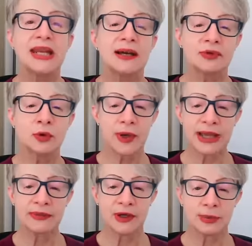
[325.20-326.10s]
It never
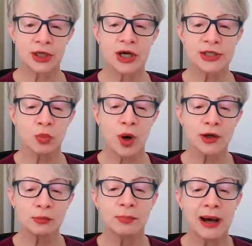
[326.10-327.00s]
rained there because
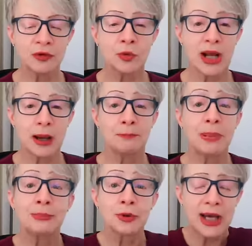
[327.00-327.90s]
water
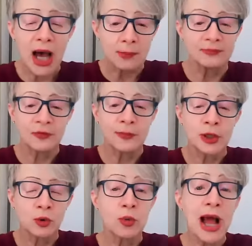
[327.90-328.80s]
bubbled up from
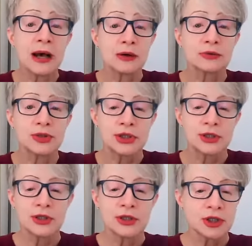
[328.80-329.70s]
the ground
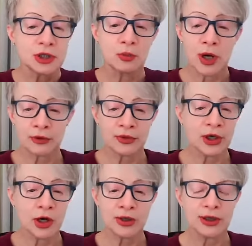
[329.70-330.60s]
to water
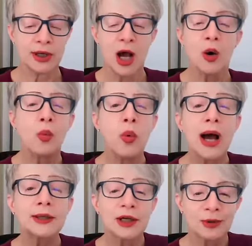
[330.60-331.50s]
the garden.
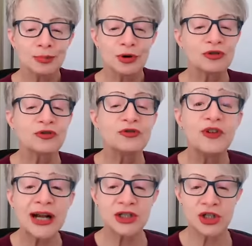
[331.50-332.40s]
What
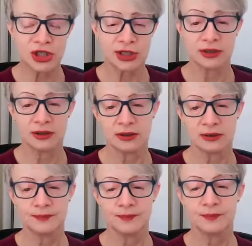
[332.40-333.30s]
perfection.
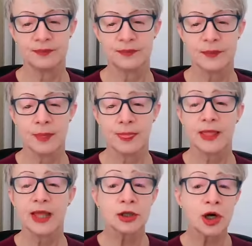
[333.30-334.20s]

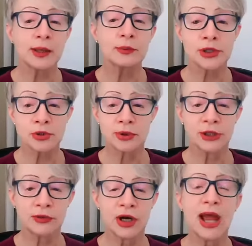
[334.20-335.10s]
And God would
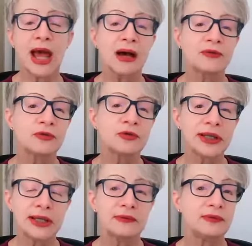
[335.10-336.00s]
join you there
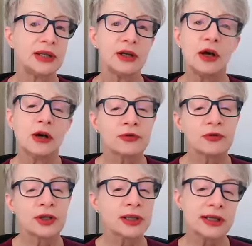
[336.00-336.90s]
every evening
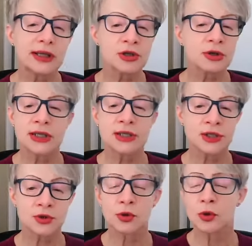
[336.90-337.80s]
for a leisurely
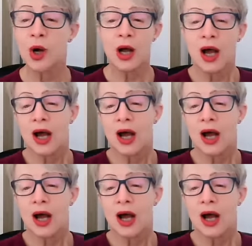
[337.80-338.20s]
stroll.